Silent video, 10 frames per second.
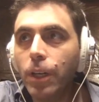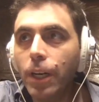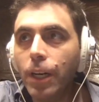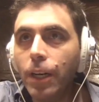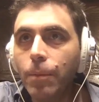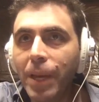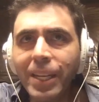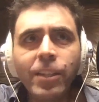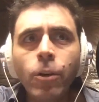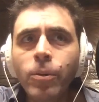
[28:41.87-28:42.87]
And
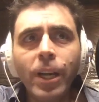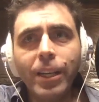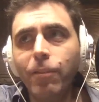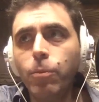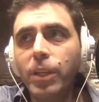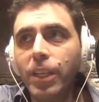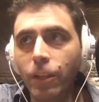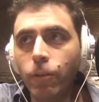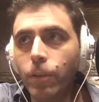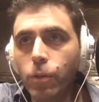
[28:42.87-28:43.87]
I know not everybody
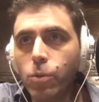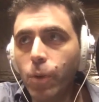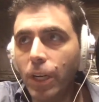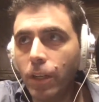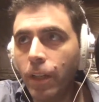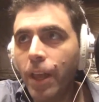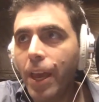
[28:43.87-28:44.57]
interviews well